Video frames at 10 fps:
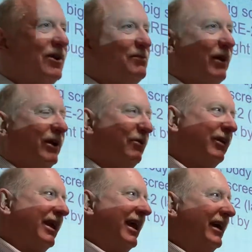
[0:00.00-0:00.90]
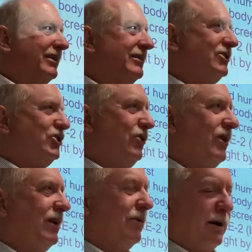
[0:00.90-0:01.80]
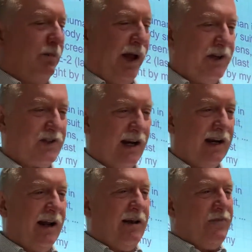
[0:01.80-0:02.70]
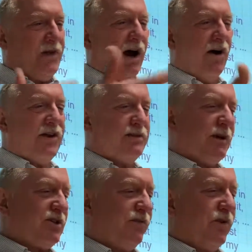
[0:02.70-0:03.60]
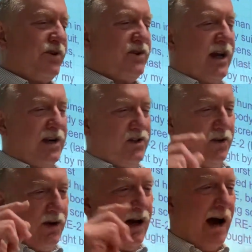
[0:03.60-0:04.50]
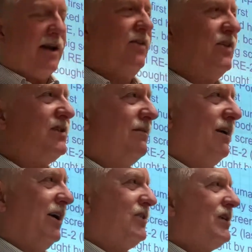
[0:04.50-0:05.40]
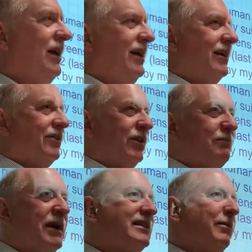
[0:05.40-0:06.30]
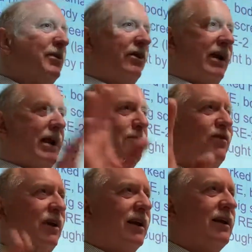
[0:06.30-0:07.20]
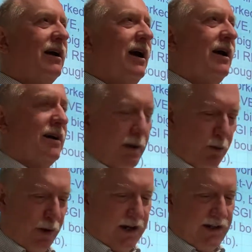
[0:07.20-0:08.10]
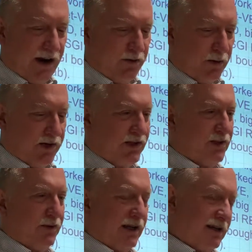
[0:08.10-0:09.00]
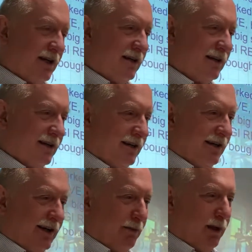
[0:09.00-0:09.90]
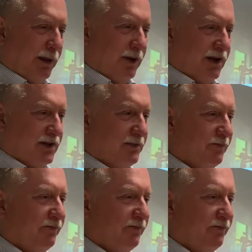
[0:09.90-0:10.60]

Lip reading: display and you really can't shoot in the right place. And all the Special Forces guys who got in this device, they messed up their aim for like a couple weeks afterwards, is what they said. They blamed us.